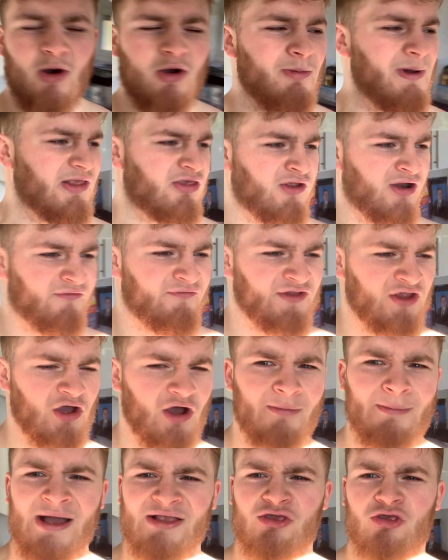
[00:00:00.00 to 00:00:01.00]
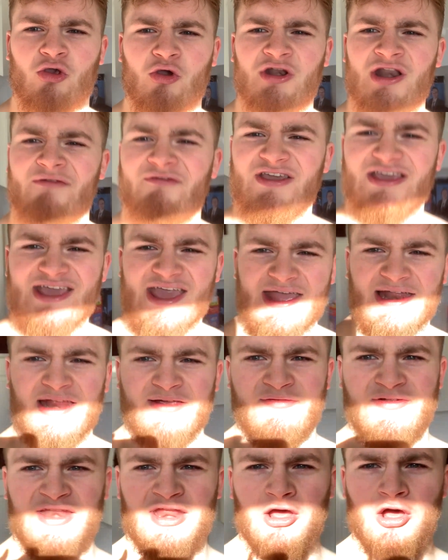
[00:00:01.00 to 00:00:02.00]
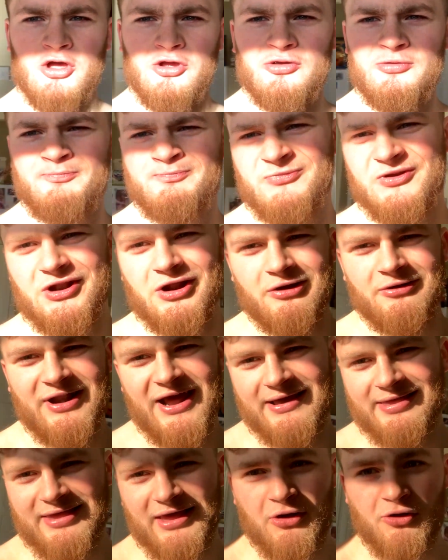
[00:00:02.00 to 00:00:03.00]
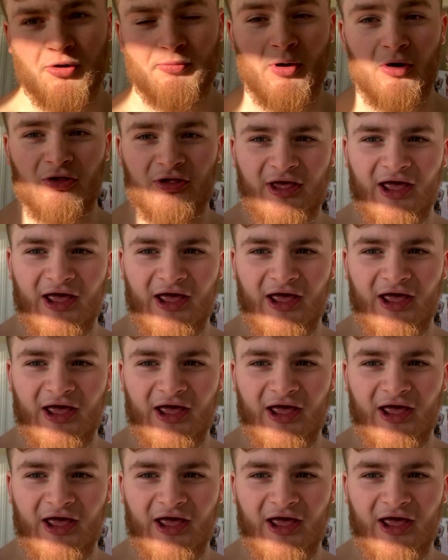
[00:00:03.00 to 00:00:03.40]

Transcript: welcome back to another video. I'm about to do another yearly video. You know, next year I'm going to post